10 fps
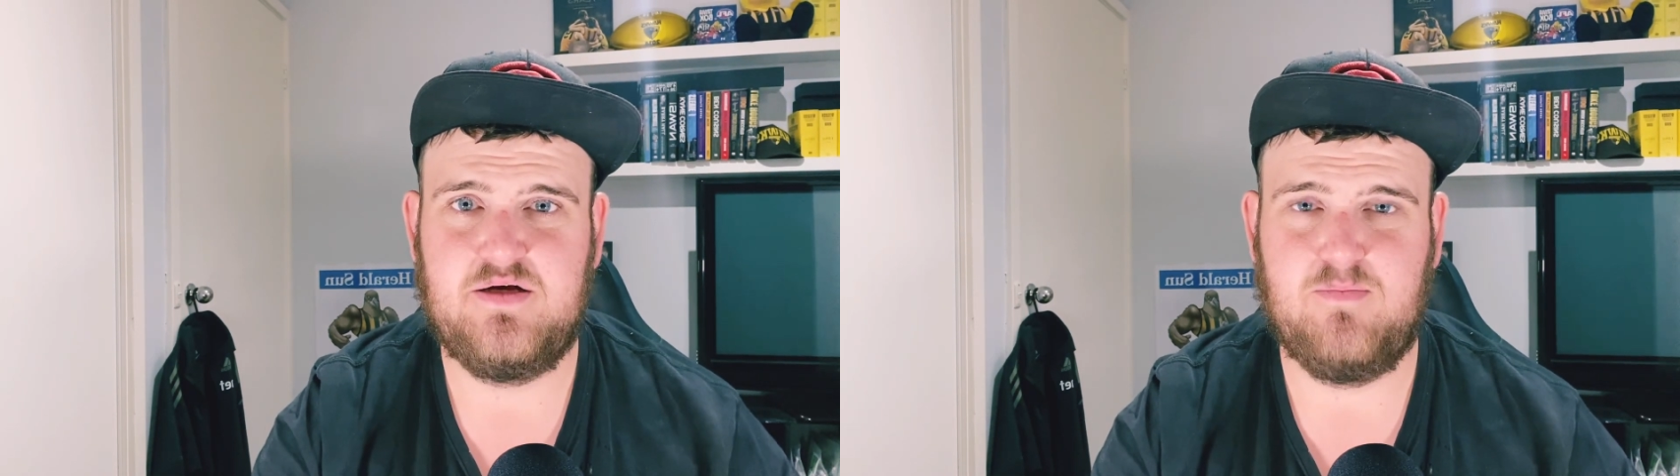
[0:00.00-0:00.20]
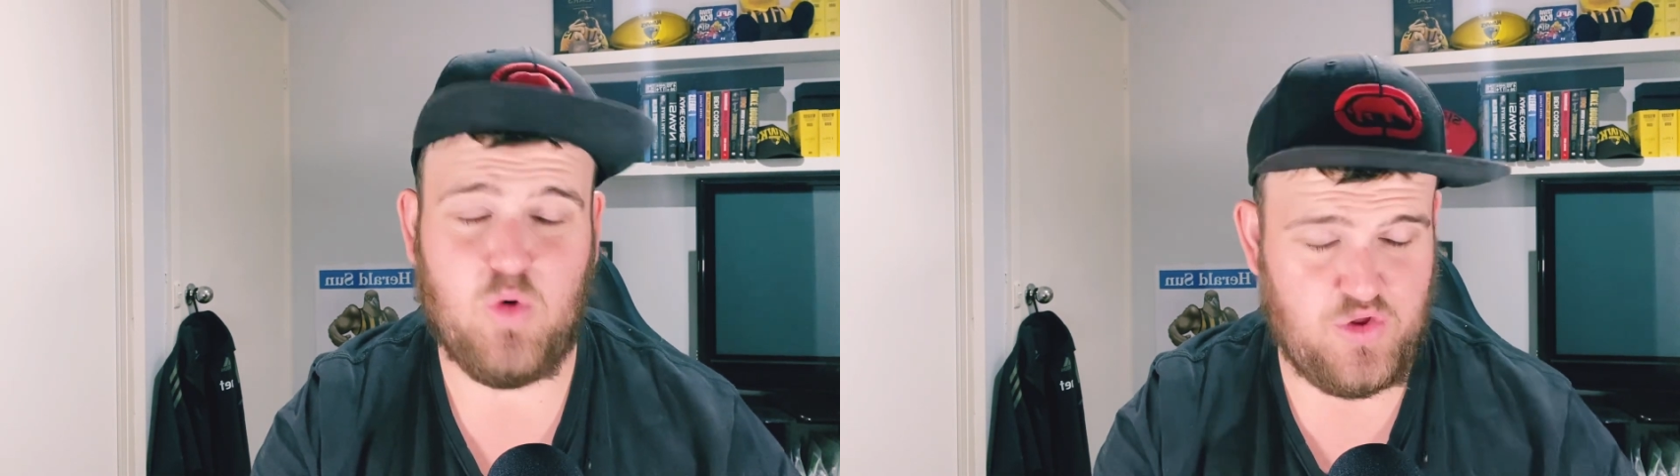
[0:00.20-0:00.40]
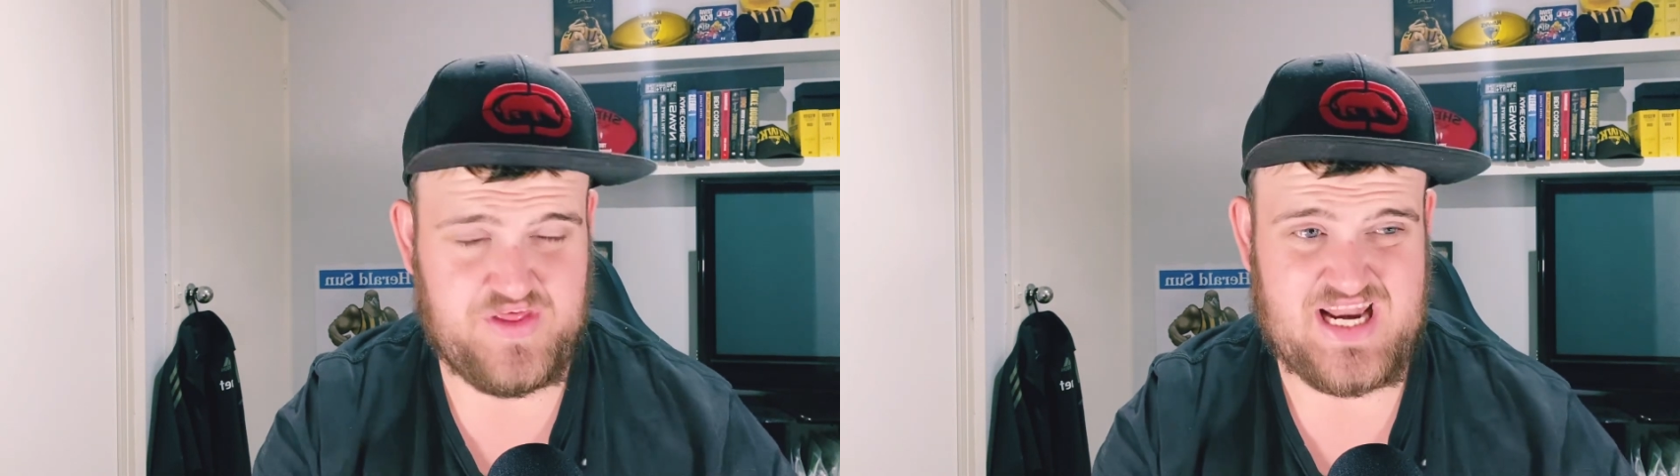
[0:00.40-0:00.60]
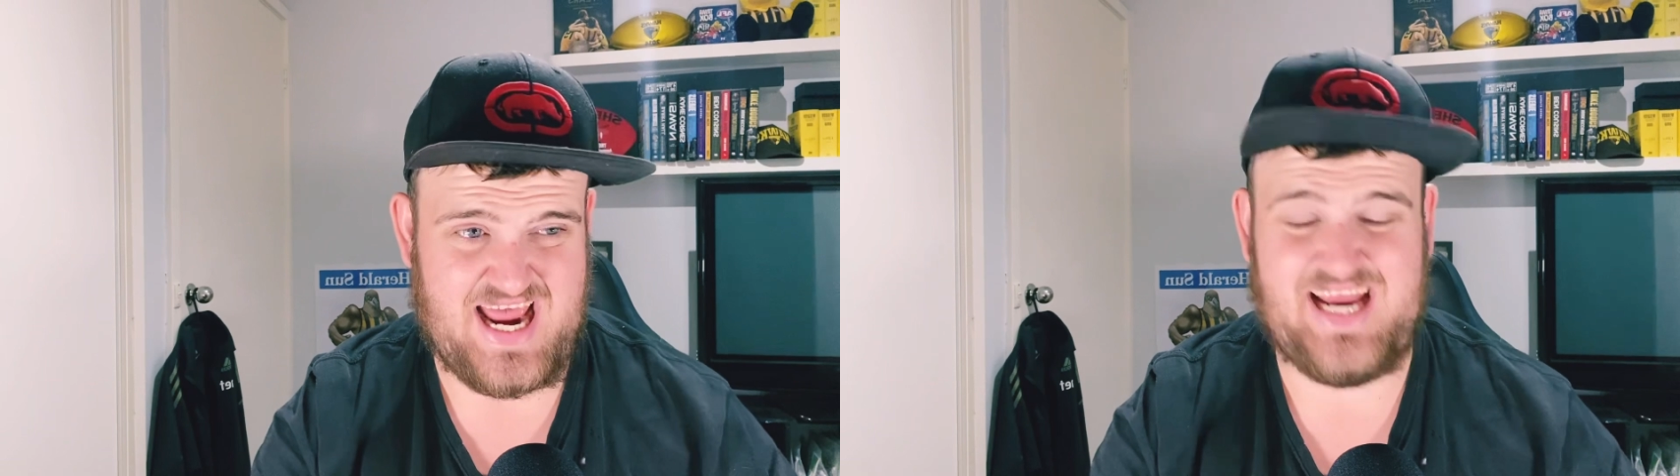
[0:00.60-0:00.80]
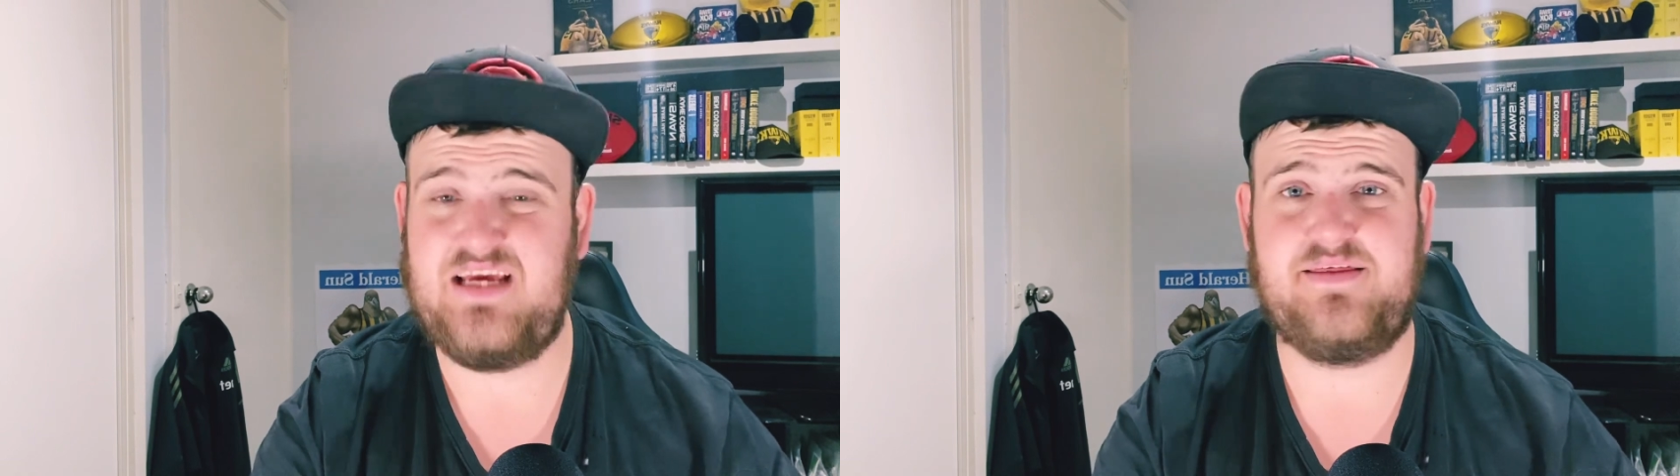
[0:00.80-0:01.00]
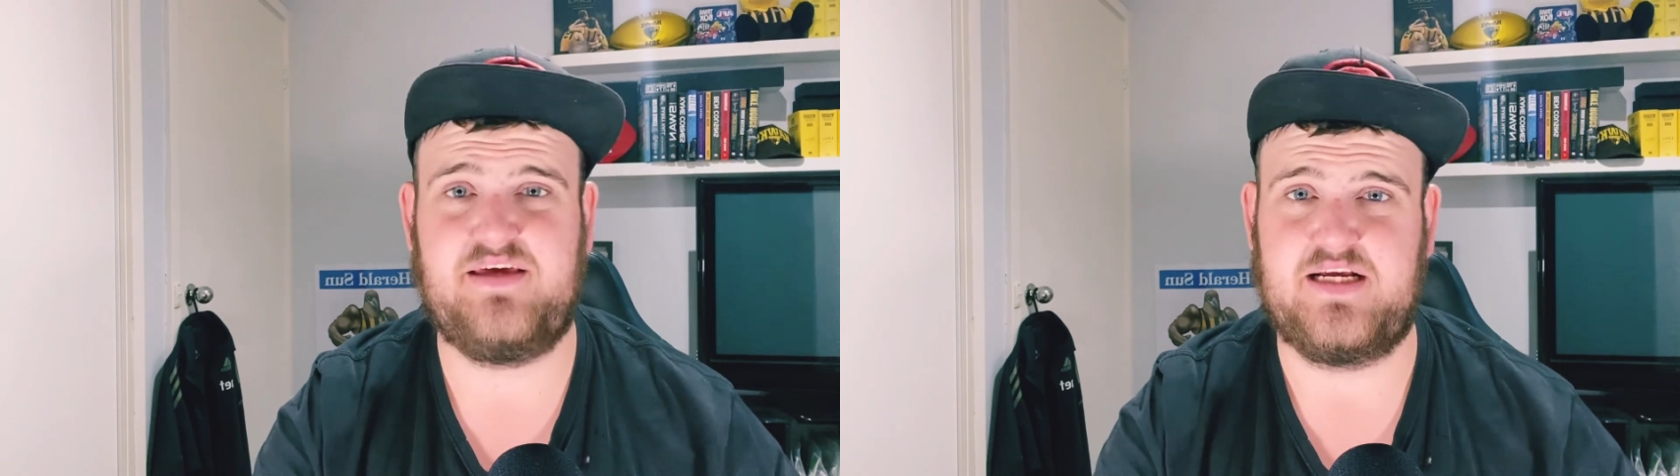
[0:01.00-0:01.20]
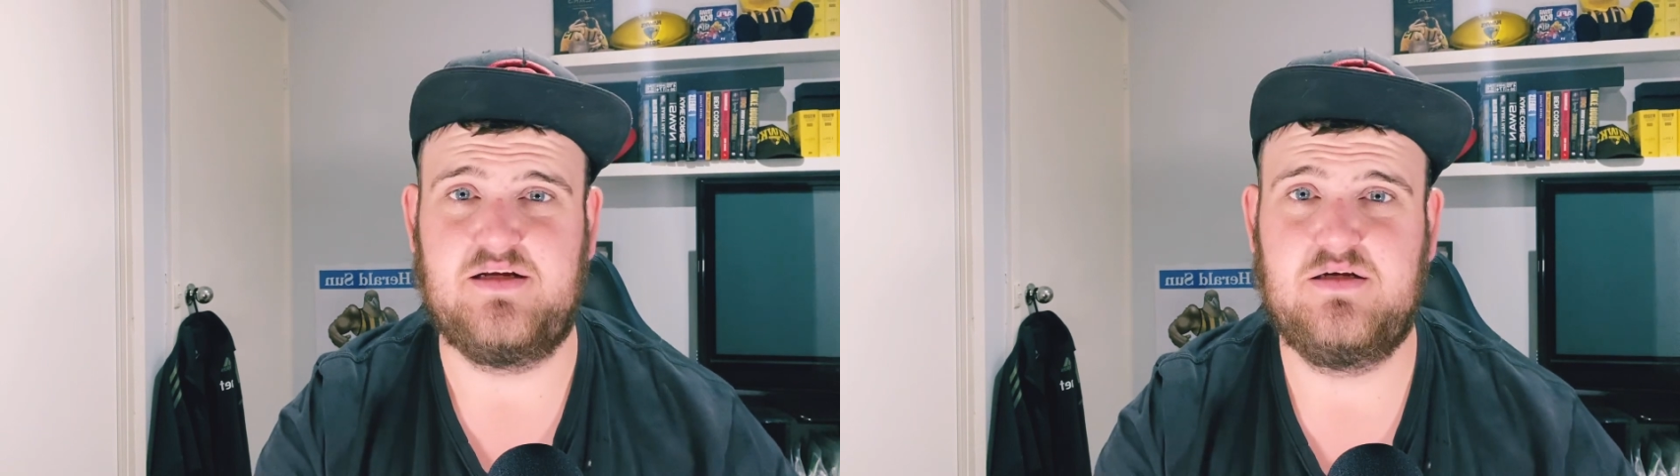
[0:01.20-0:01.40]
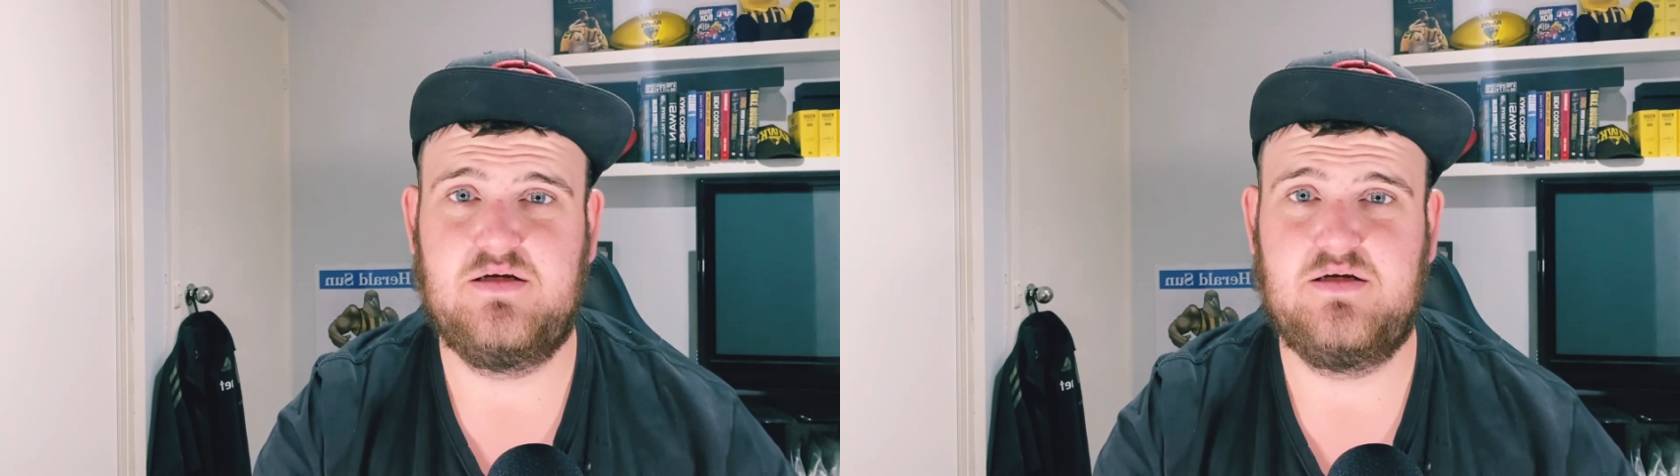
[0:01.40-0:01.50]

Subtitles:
more than anything.